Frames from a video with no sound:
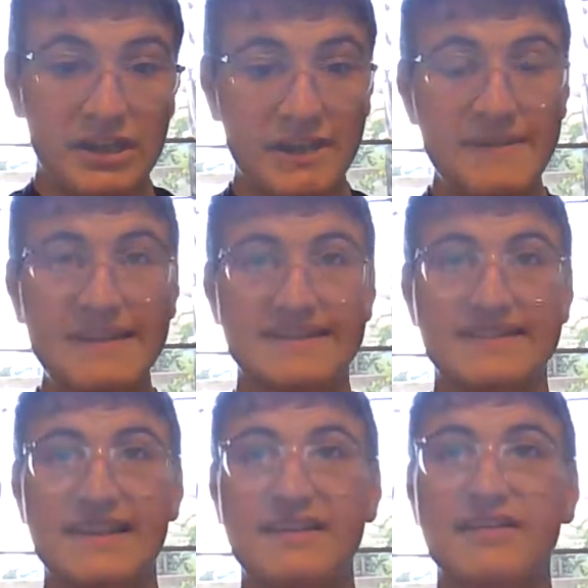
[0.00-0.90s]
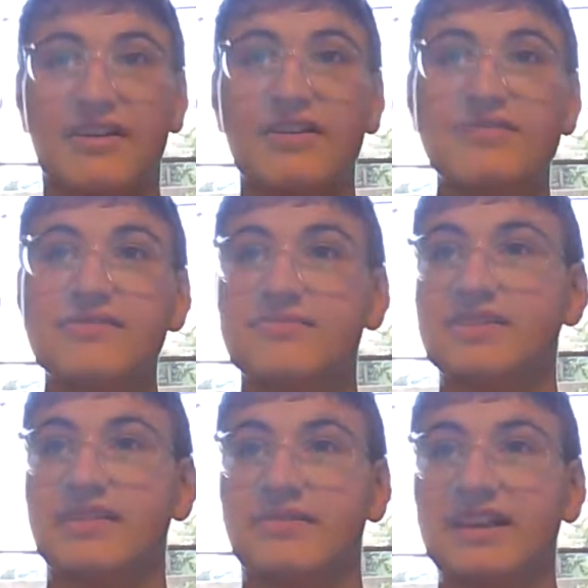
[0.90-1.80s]
But that being said, there are some
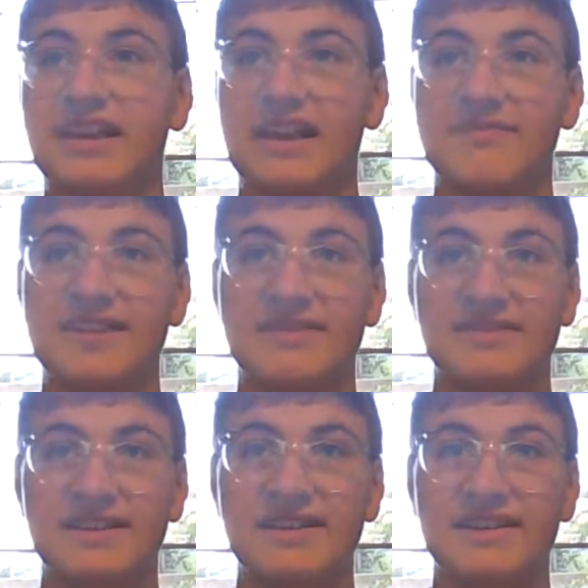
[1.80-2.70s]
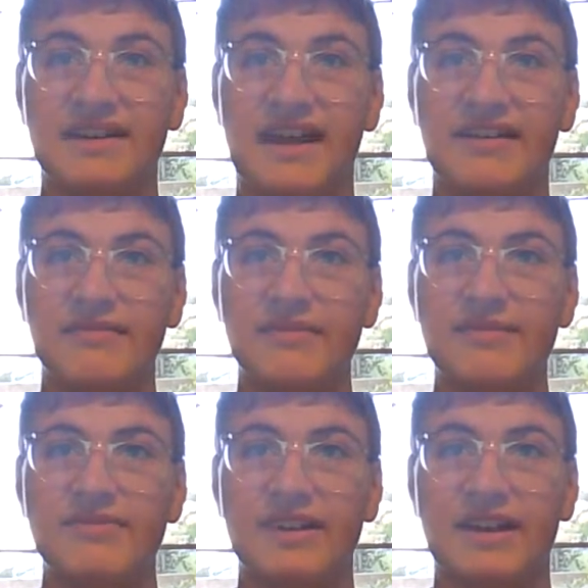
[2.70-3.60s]
celebrity cameos here. I don't
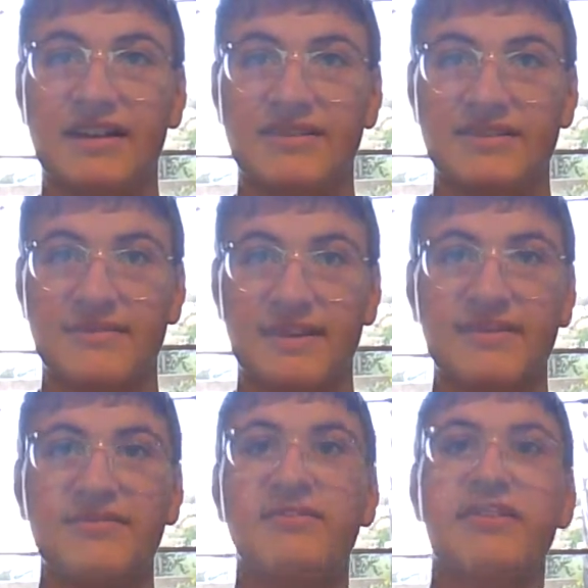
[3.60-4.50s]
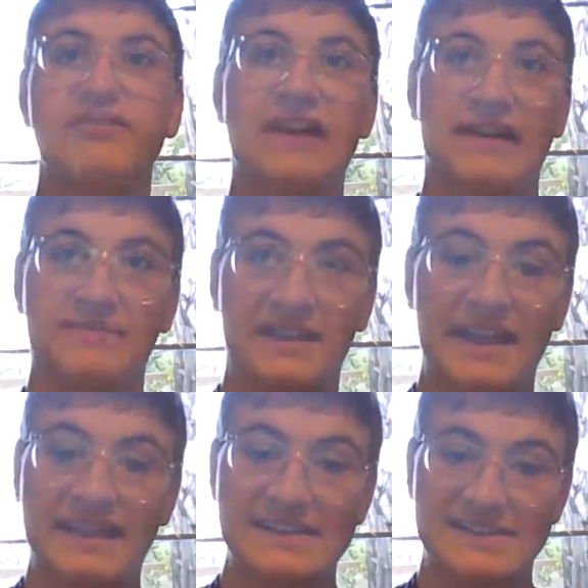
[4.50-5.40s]
remember the characters' names. I do know Jack
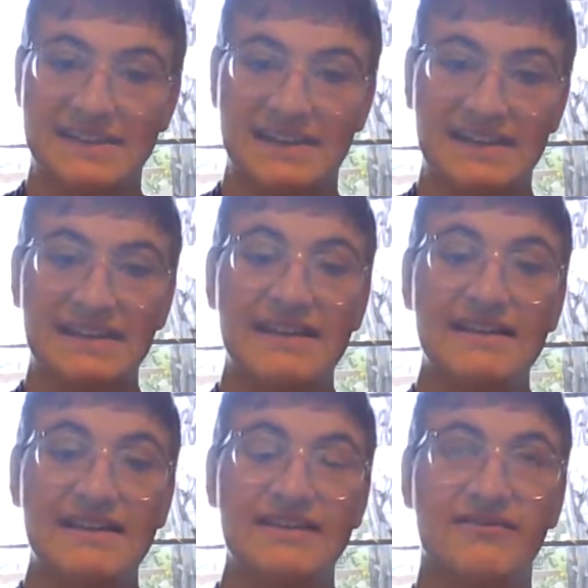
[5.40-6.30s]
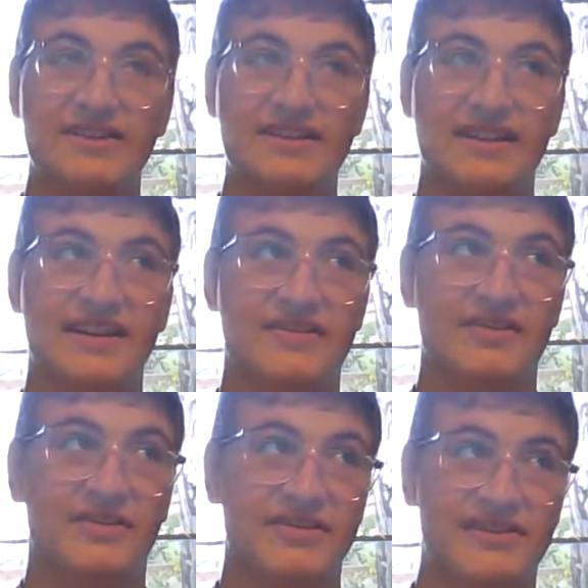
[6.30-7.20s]
Black is in it. He voices a character
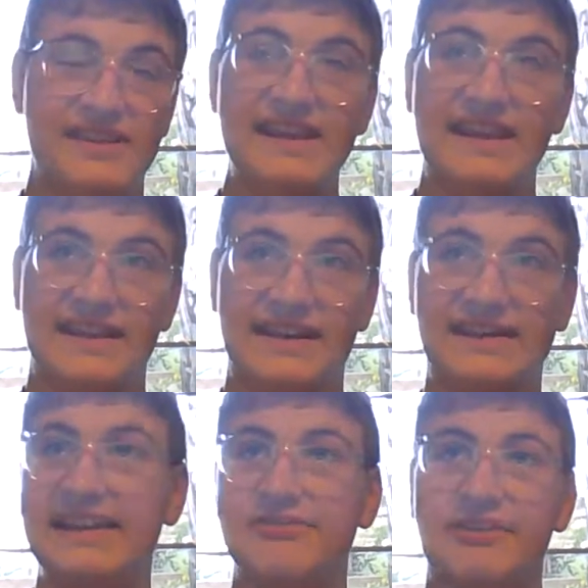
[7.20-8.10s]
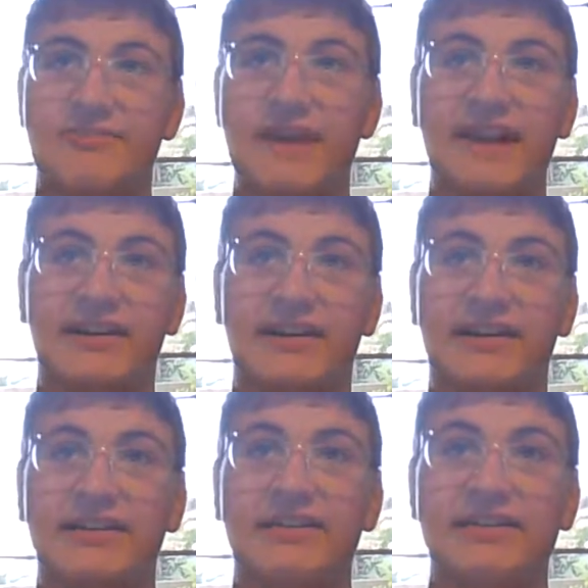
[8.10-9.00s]
called Zeke, and then Diedrich
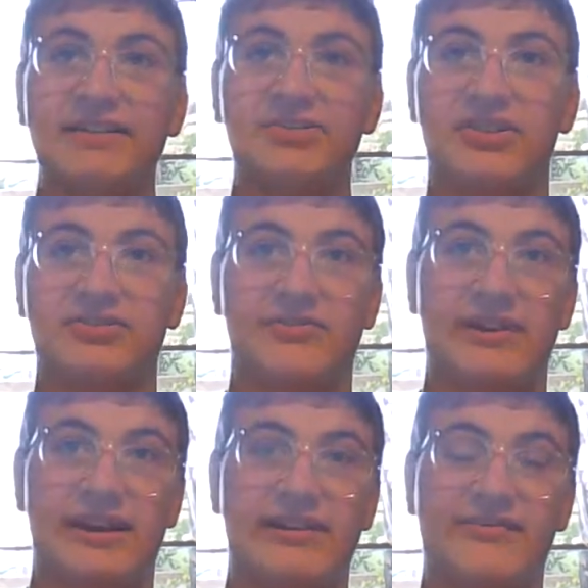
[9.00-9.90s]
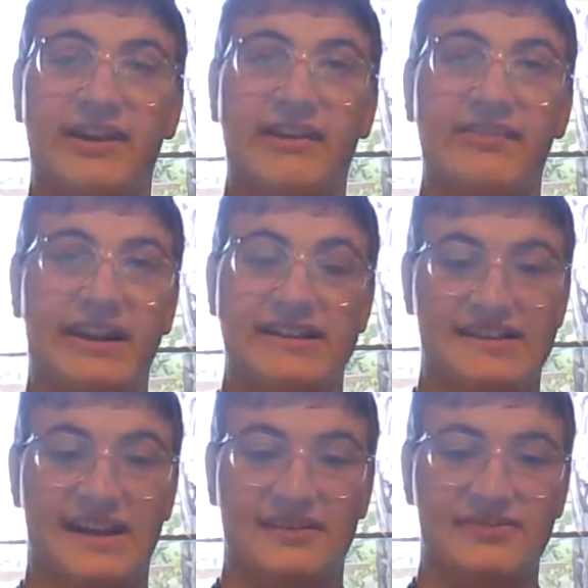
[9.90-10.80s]
Bader is also in it. I forget
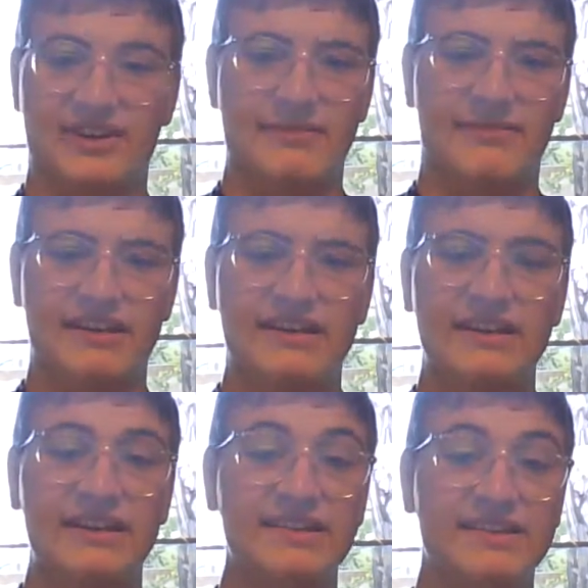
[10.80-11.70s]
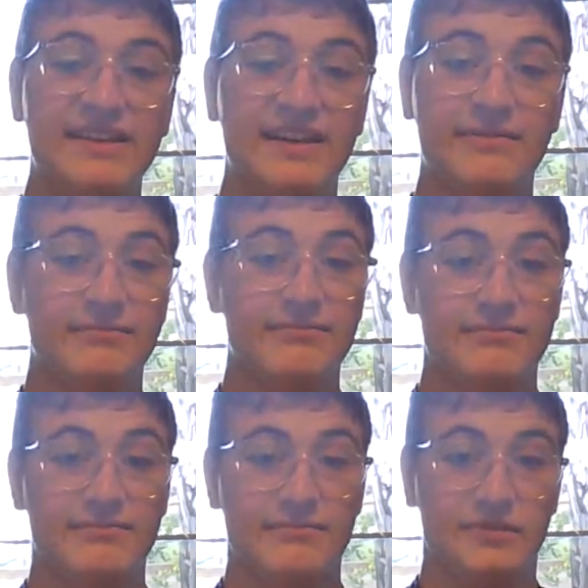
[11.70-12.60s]
his character's name, but he's in it.
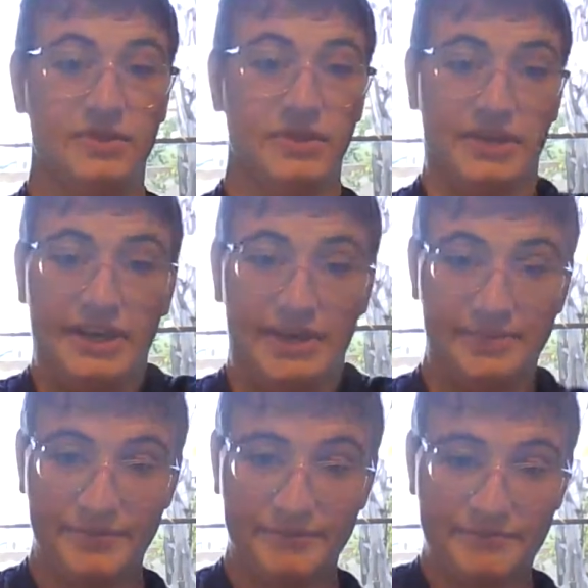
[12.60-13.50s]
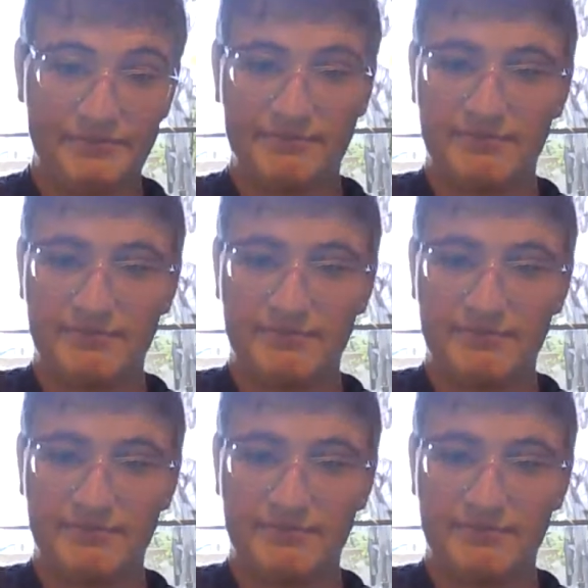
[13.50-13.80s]
Look it up.